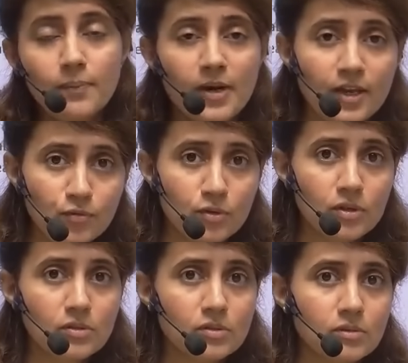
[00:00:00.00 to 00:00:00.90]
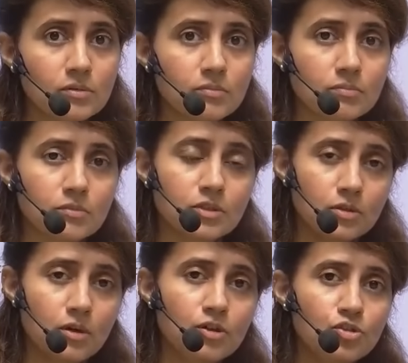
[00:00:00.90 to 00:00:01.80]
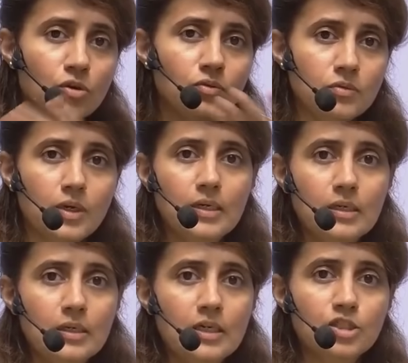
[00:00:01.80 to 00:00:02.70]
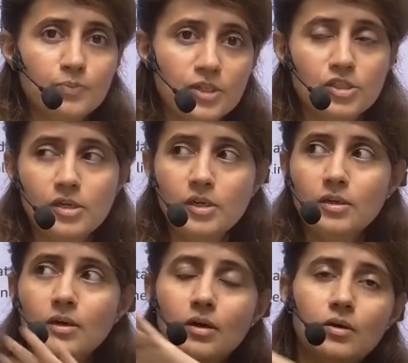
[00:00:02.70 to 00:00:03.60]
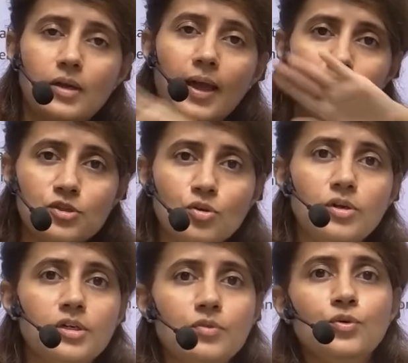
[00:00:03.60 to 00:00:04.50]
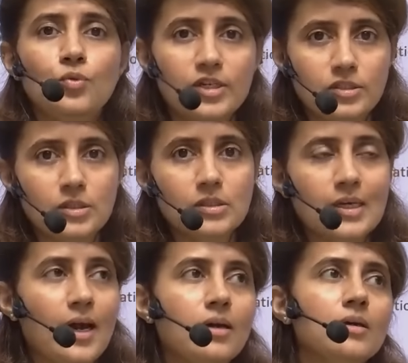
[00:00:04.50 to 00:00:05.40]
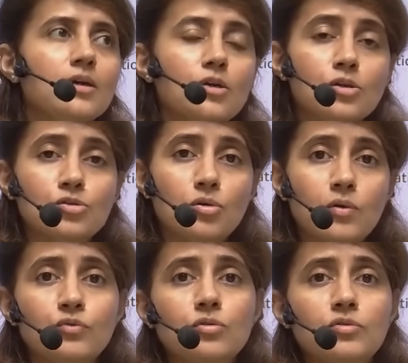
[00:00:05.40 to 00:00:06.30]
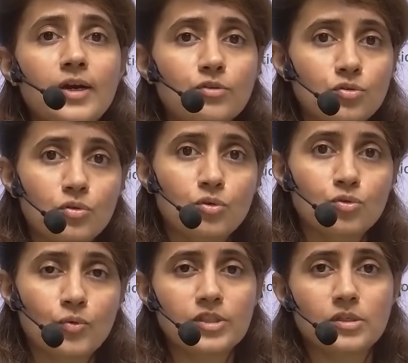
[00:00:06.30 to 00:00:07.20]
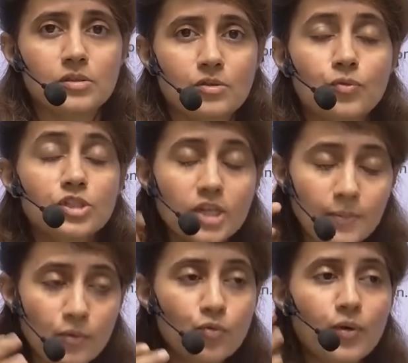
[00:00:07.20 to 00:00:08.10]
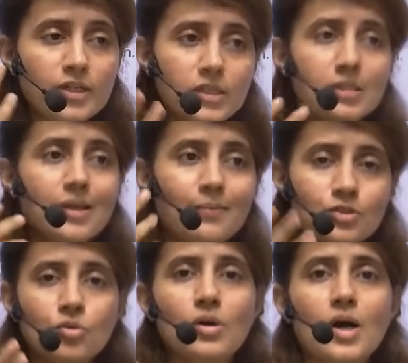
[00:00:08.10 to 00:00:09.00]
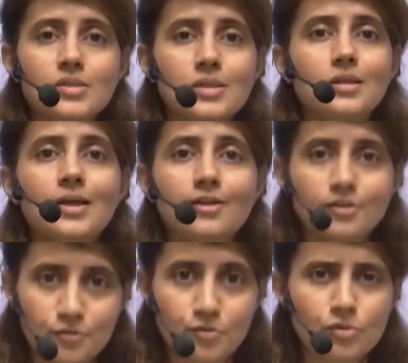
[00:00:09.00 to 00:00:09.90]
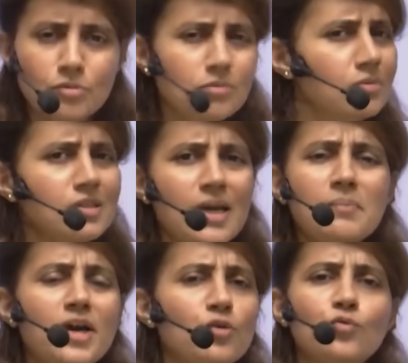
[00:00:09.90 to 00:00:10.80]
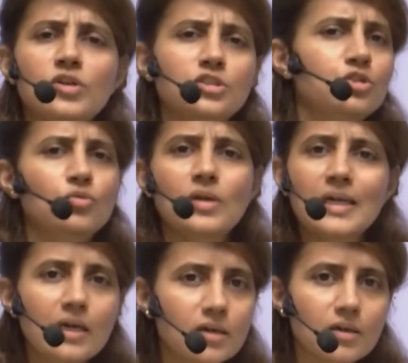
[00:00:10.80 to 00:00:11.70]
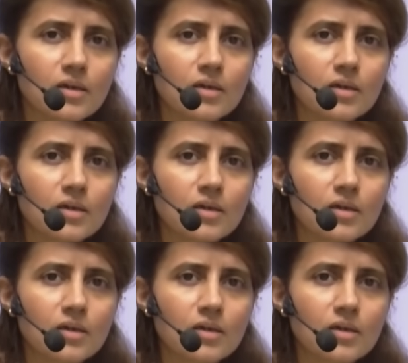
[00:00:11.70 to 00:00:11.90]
applying for this, search on internet, especially Amazon interview questions, and try to solve those questions. Which type of questions Amazon ask in their interview? So same kind of questions you will get.